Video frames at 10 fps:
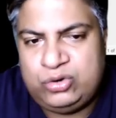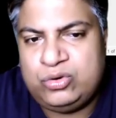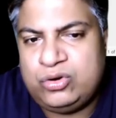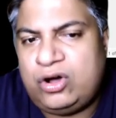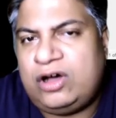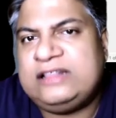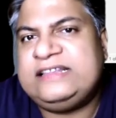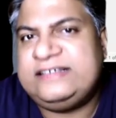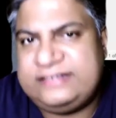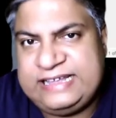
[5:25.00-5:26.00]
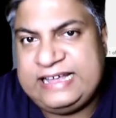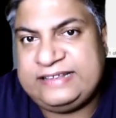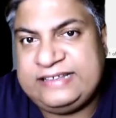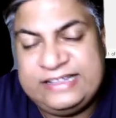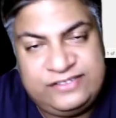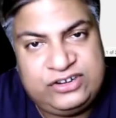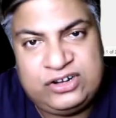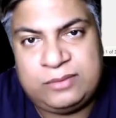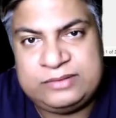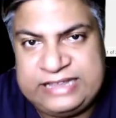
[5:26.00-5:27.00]
do all these things
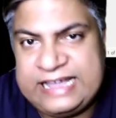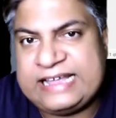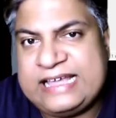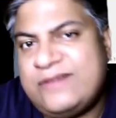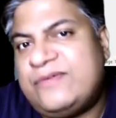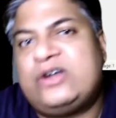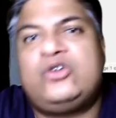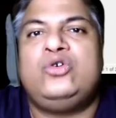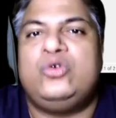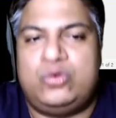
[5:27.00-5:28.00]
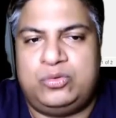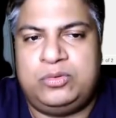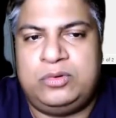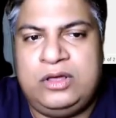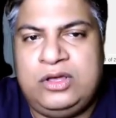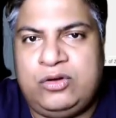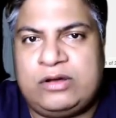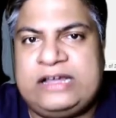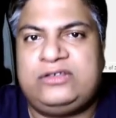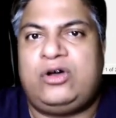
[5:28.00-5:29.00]
instead of thinking what to do.
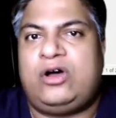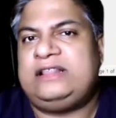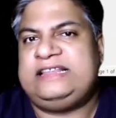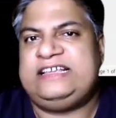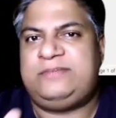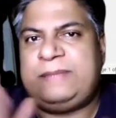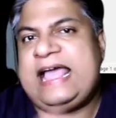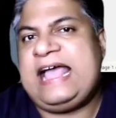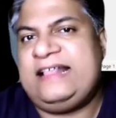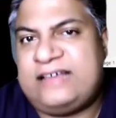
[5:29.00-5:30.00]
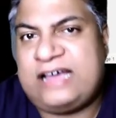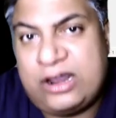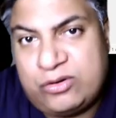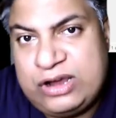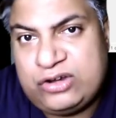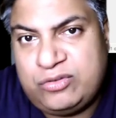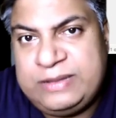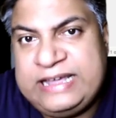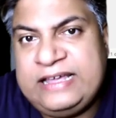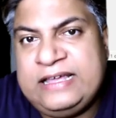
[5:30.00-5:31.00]
Okay, so all these plans are going to
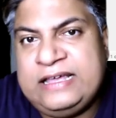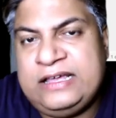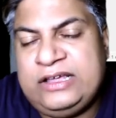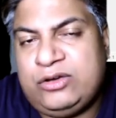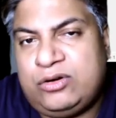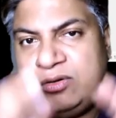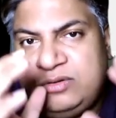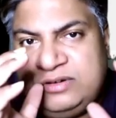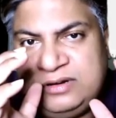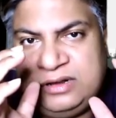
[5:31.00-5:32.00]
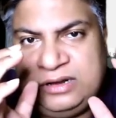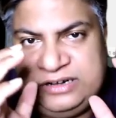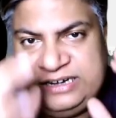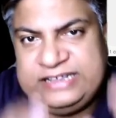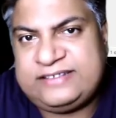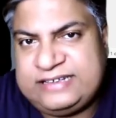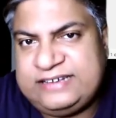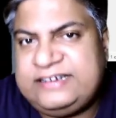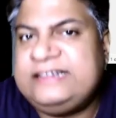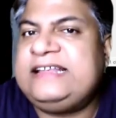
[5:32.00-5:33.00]
be,
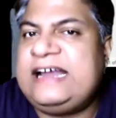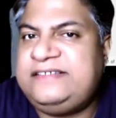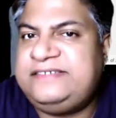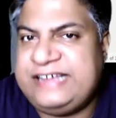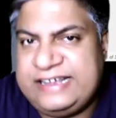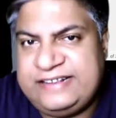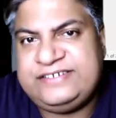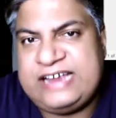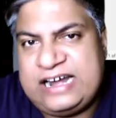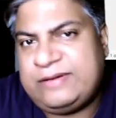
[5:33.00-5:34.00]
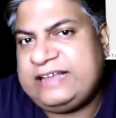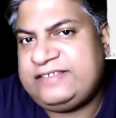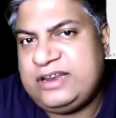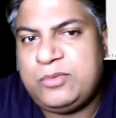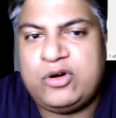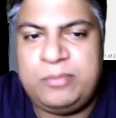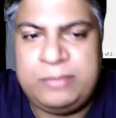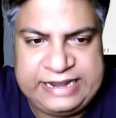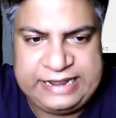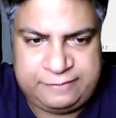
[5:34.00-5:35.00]
discussed in that change advisory board
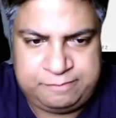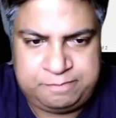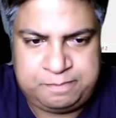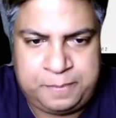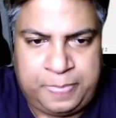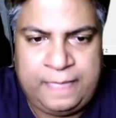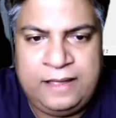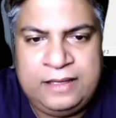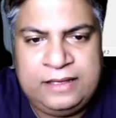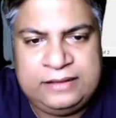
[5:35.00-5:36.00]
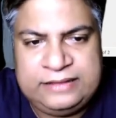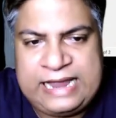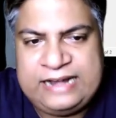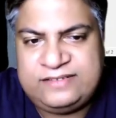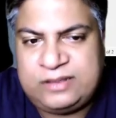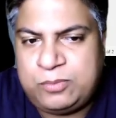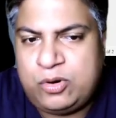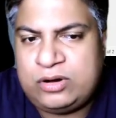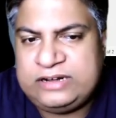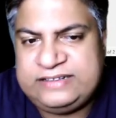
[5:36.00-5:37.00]
meeting. Then
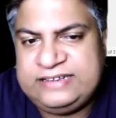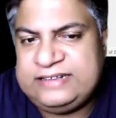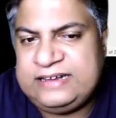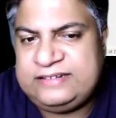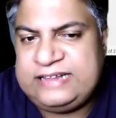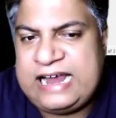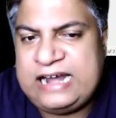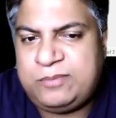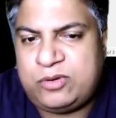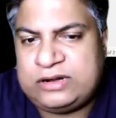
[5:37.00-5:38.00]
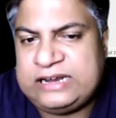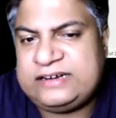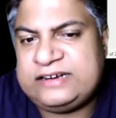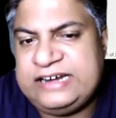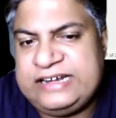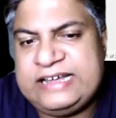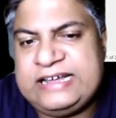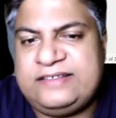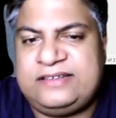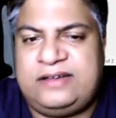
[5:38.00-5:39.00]
support decisions that protect
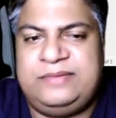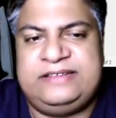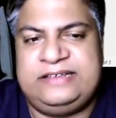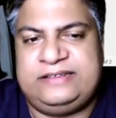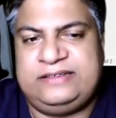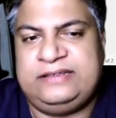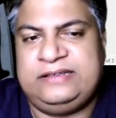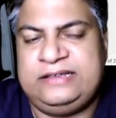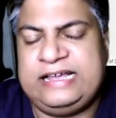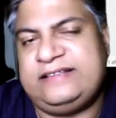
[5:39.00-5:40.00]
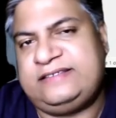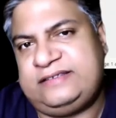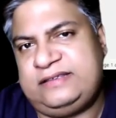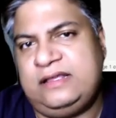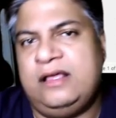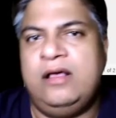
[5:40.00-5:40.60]
critical services. Yes,